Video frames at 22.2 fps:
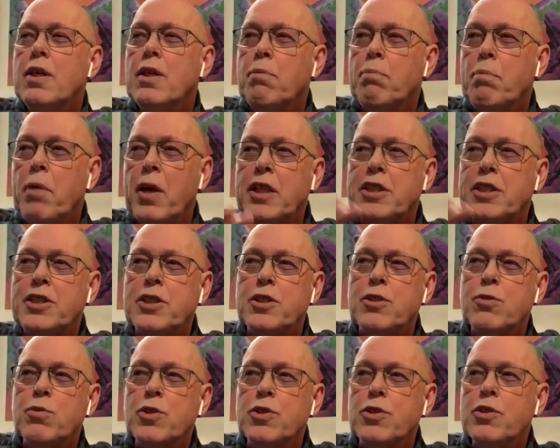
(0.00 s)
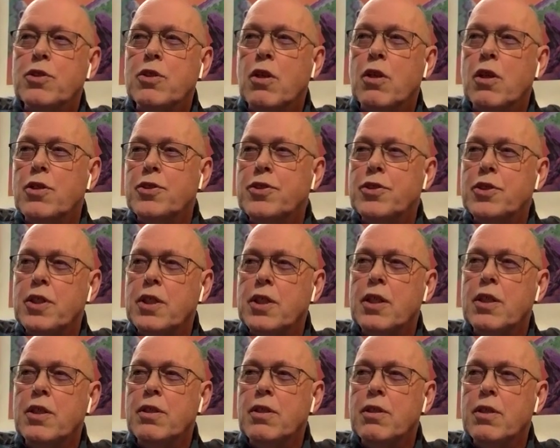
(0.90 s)
the pages was glossy
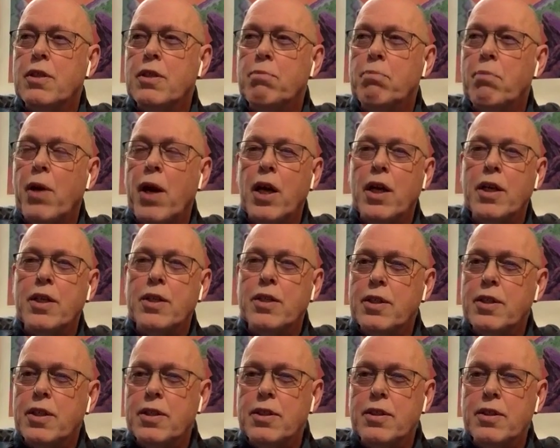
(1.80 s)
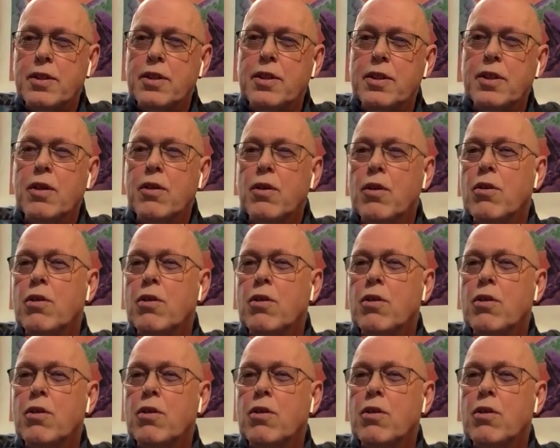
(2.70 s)
and uh, bright, and uh, the mm.